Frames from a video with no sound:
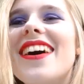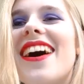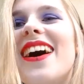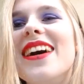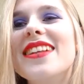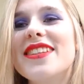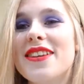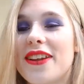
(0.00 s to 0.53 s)

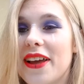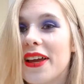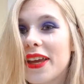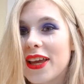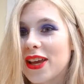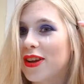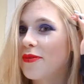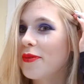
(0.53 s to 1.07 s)
I do like
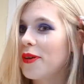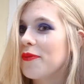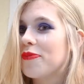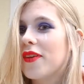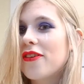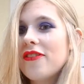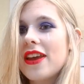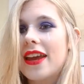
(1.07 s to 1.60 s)
him.
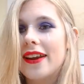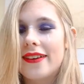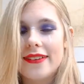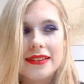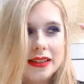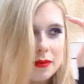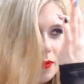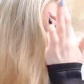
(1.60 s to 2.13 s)
I think he
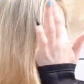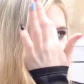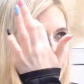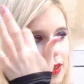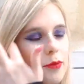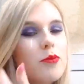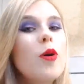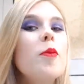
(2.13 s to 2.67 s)
likes me.
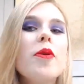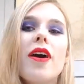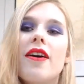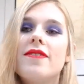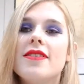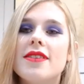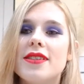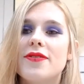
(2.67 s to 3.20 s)
Probably
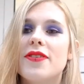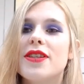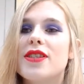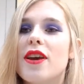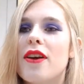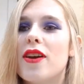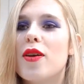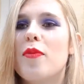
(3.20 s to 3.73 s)
after this
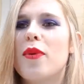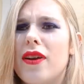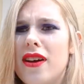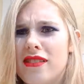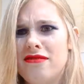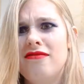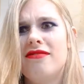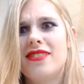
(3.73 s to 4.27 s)
video, he'd be
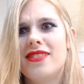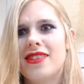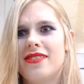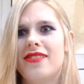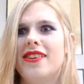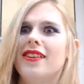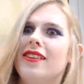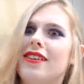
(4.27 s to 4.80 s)
like, I don't
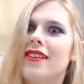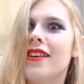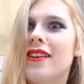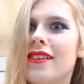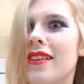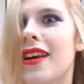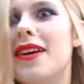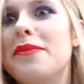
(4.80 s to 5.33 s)
really like
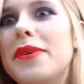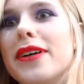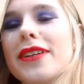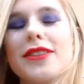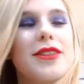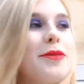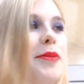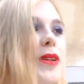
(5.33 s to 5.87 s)
you that
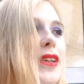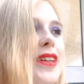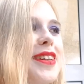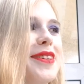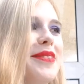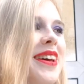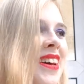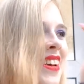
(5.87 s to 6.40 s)
much,
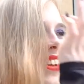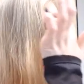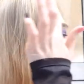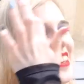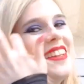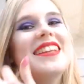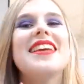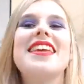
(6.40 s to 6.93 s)
but
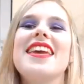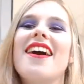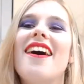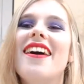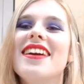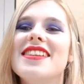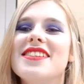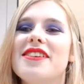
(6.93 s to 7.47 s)
yeah,
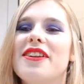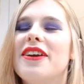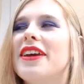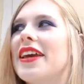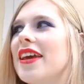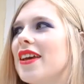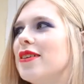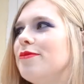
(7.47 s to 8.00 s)
I do
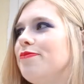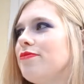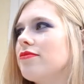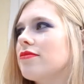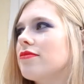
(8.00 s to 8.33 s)
like him.